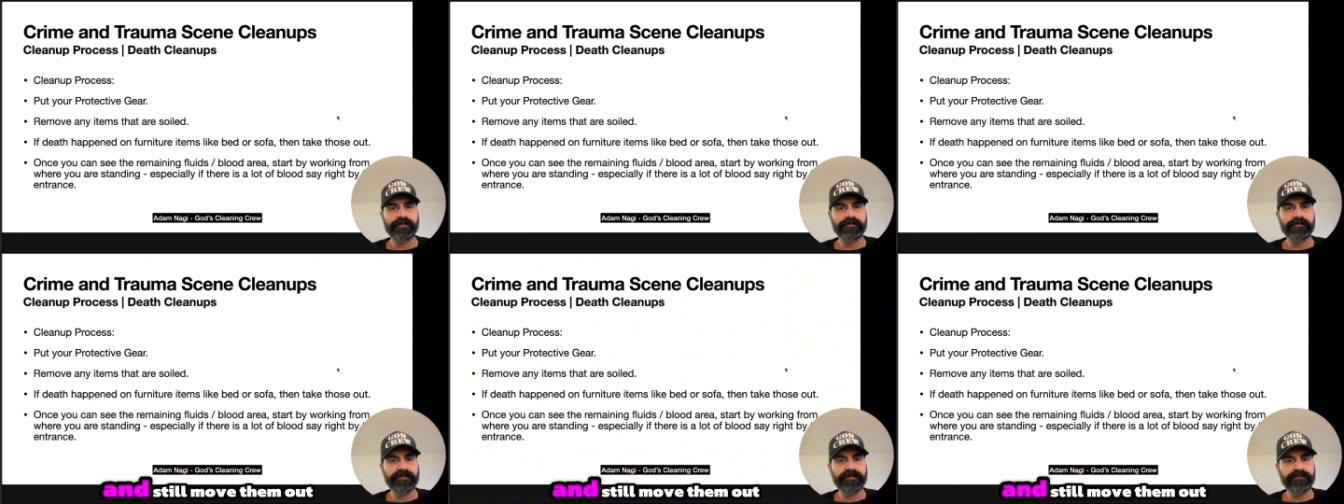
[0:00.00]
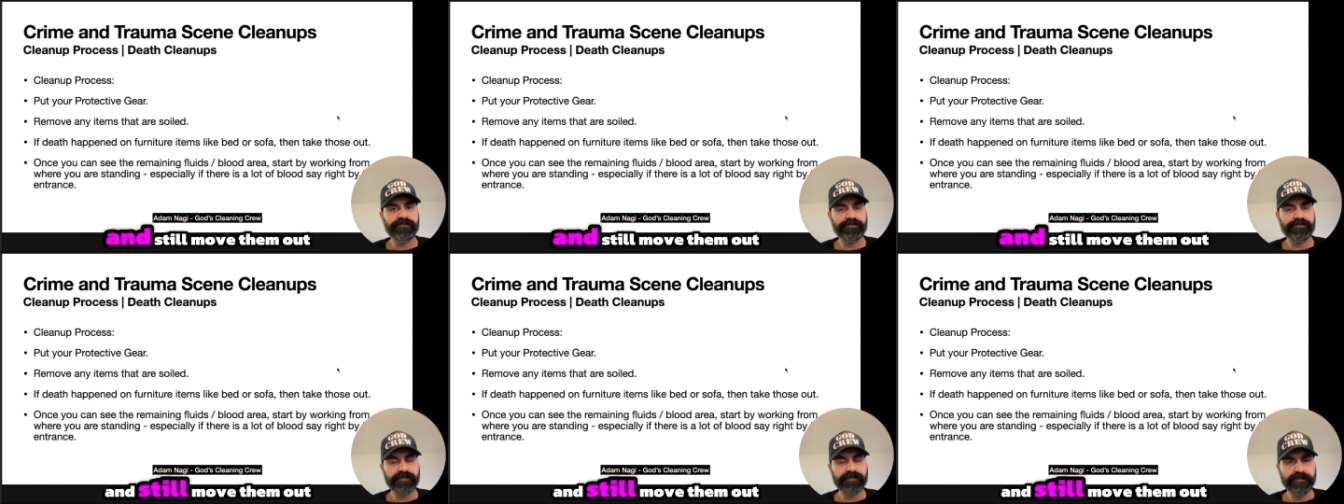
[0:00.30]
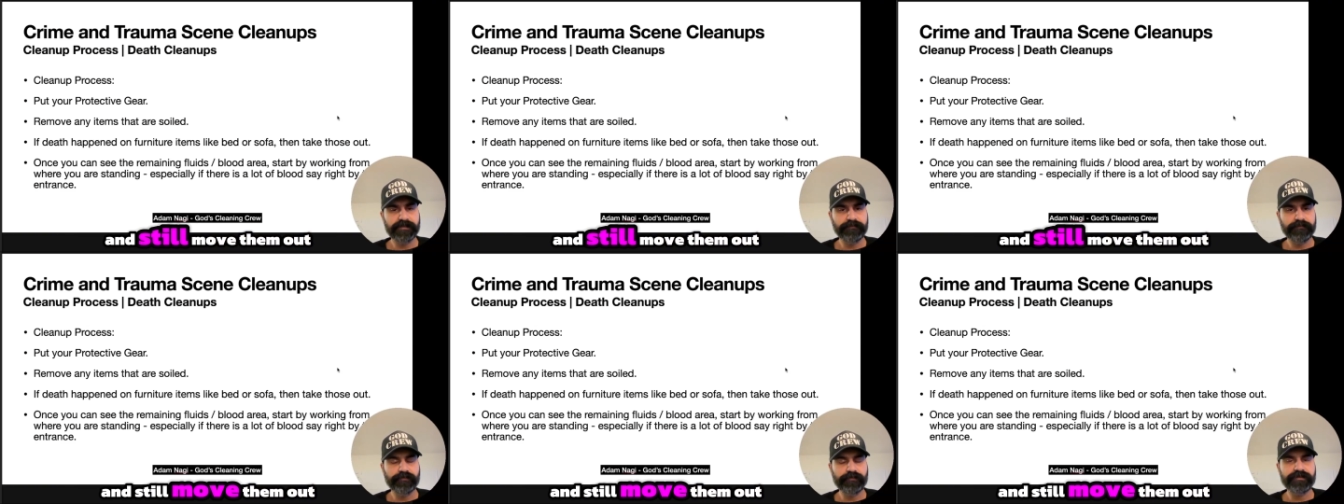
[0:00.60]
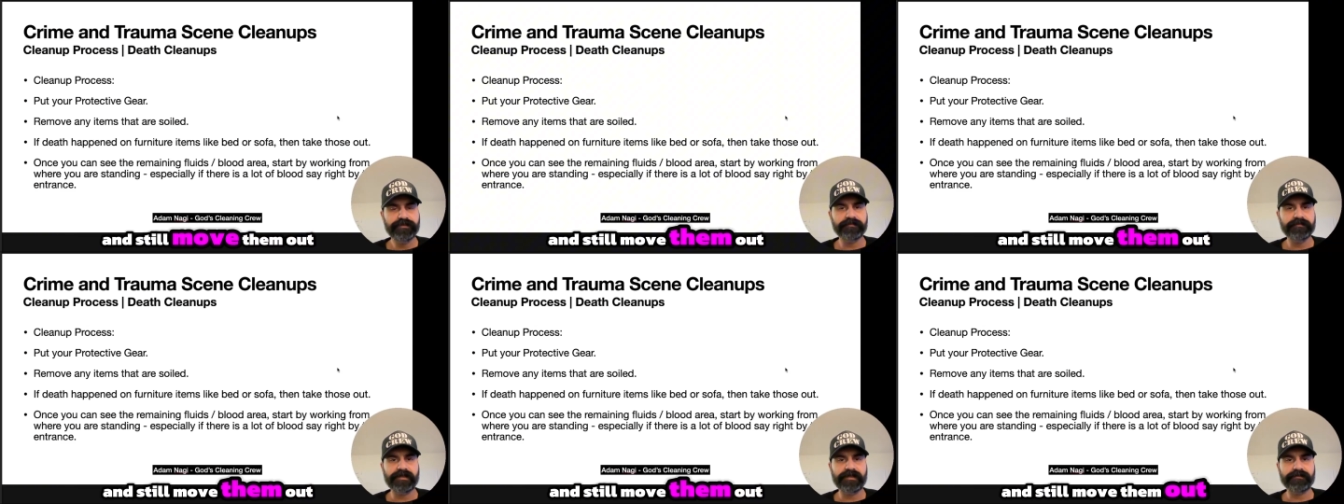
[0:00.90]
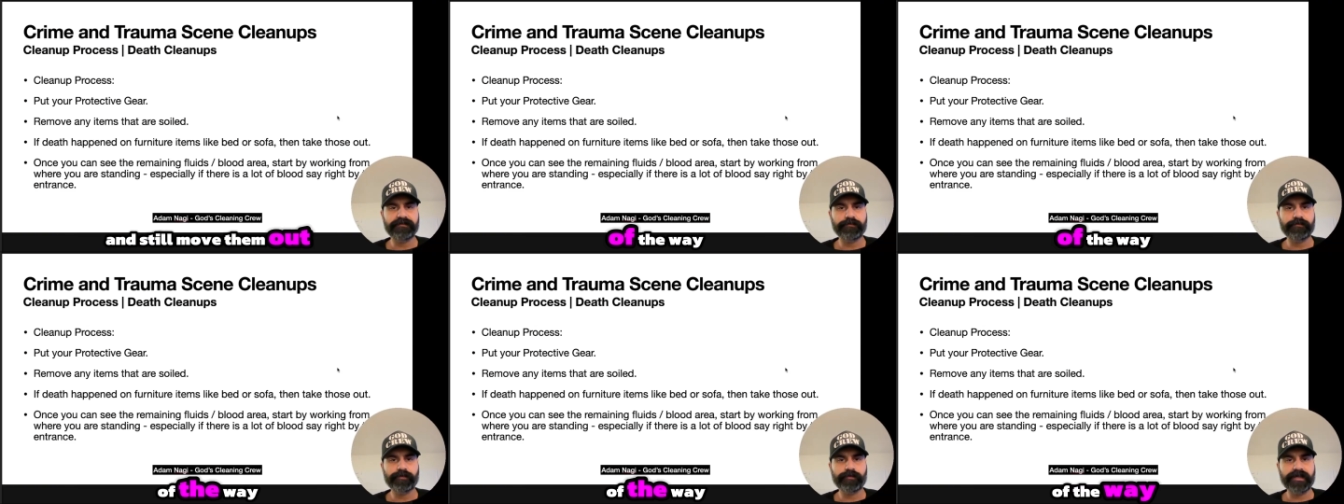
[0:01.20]
then still move them
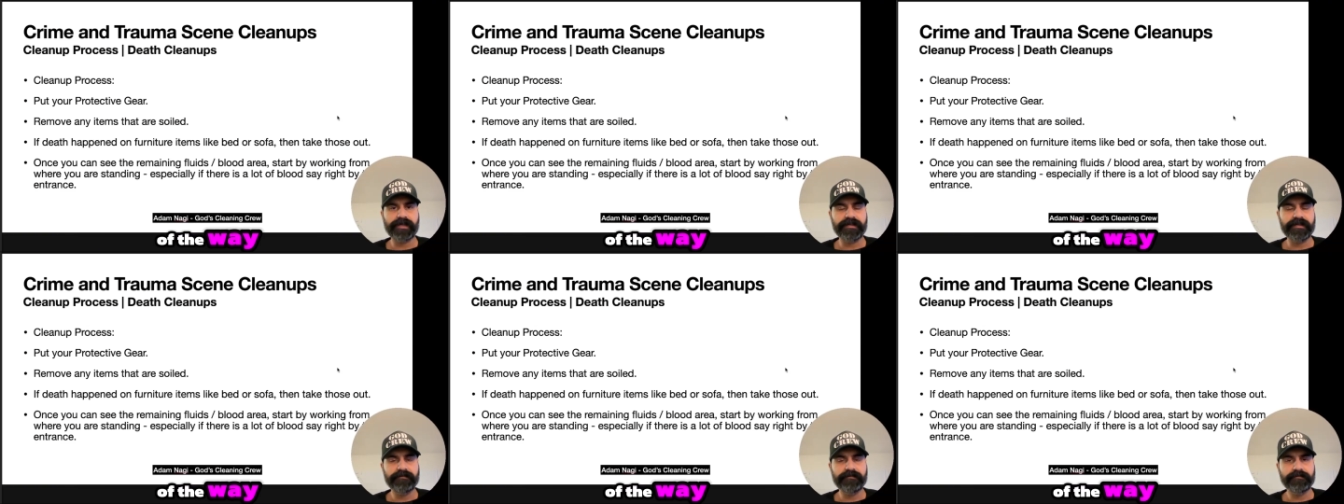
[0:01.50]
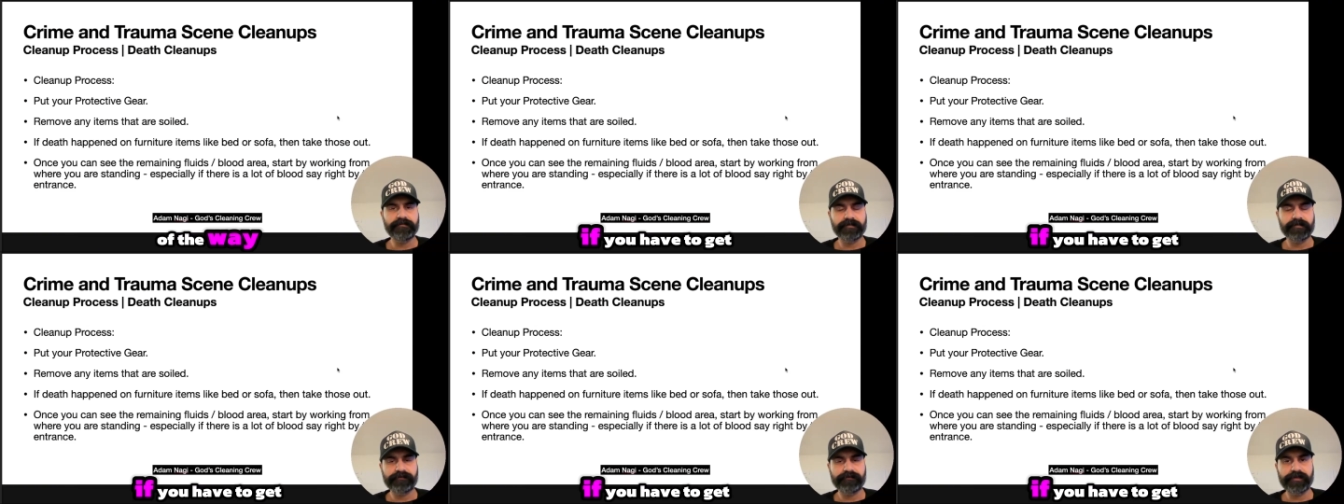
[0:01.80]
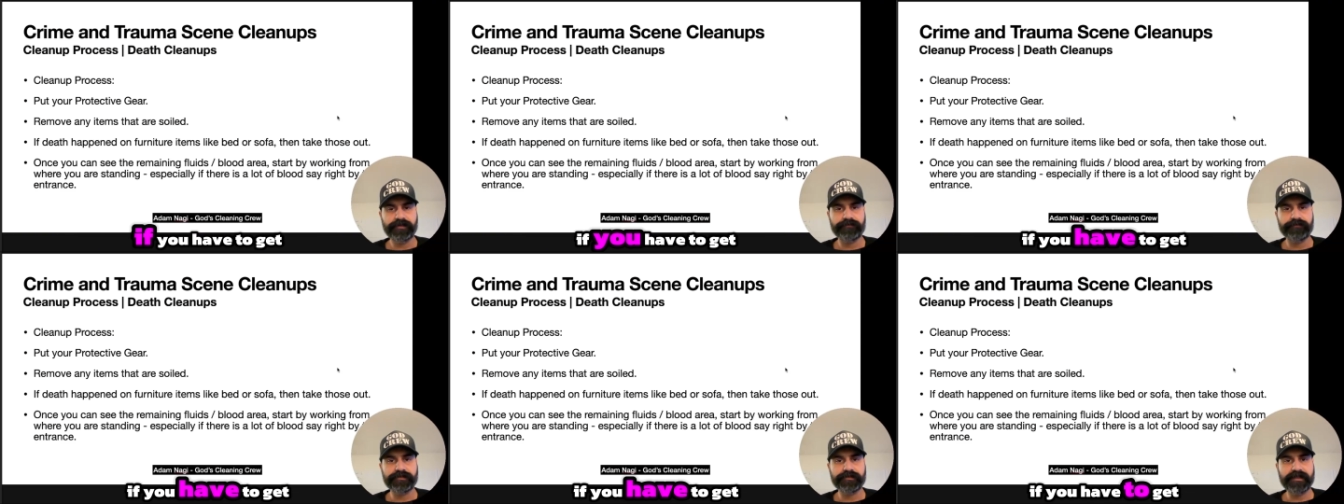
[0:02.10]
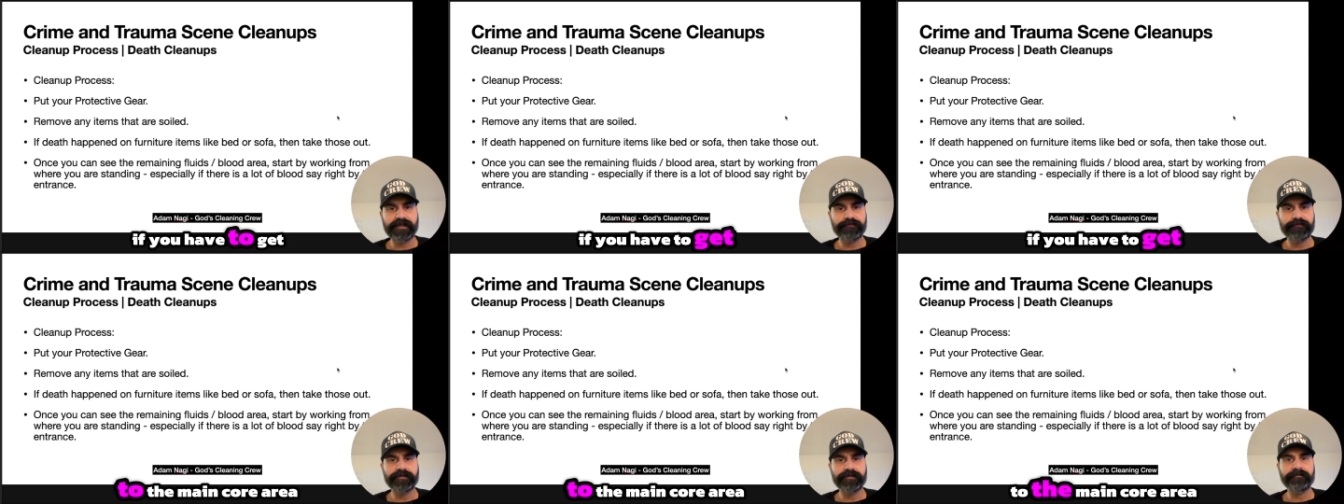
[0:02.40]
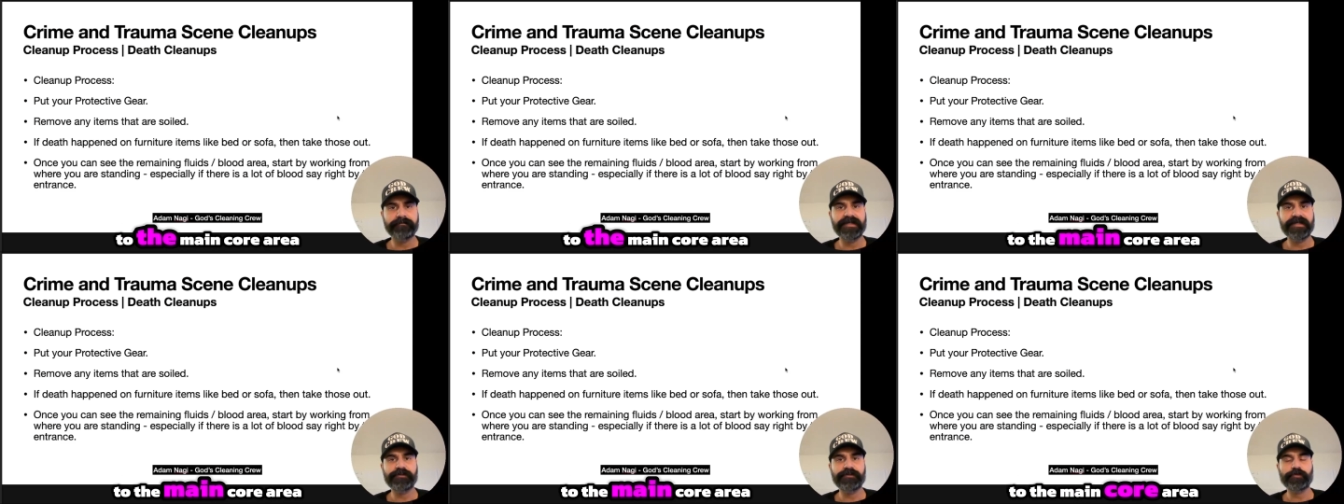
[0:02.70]
out of the way if you have to get to the main